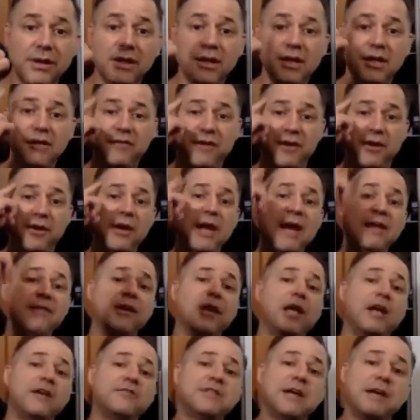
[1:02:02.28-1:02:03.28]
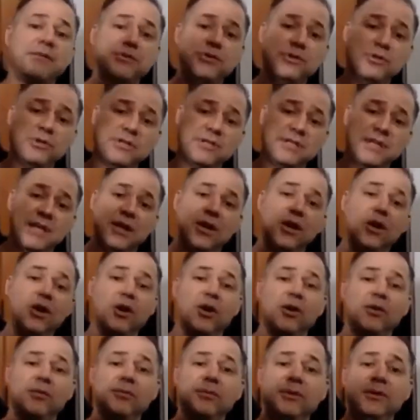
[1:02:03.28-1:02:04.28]
I don't have a lot of time to do this at
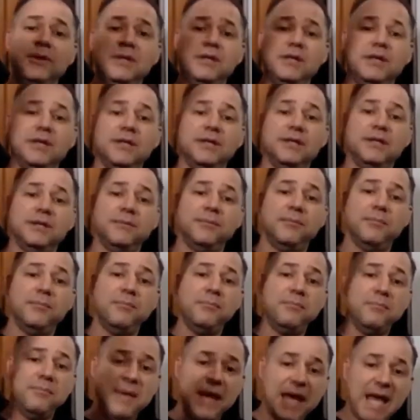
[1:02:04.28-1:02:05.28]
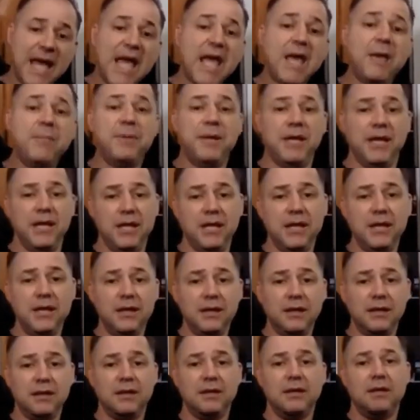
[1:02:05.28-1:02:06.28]
home, maybe
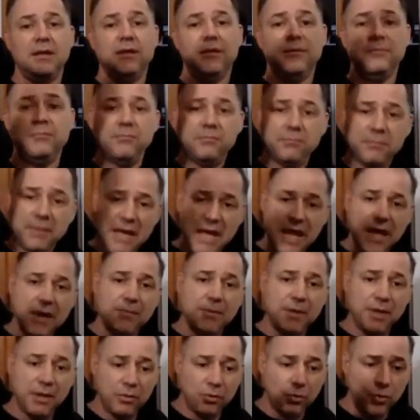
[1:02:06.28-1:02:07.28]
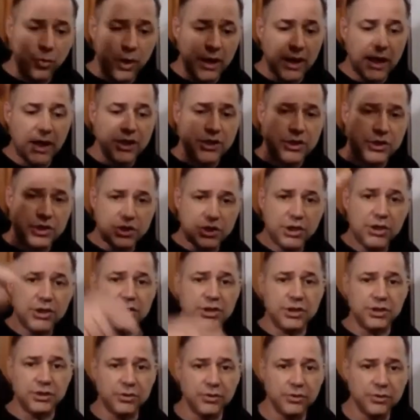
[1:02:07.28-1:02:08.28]
what I should
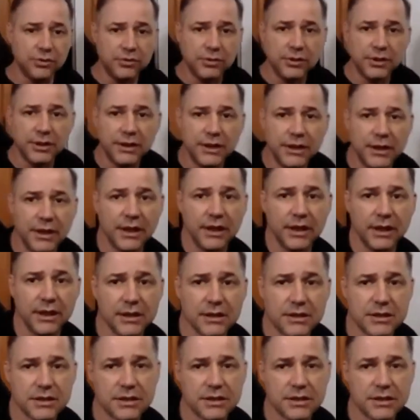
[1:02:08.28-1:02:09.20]
do is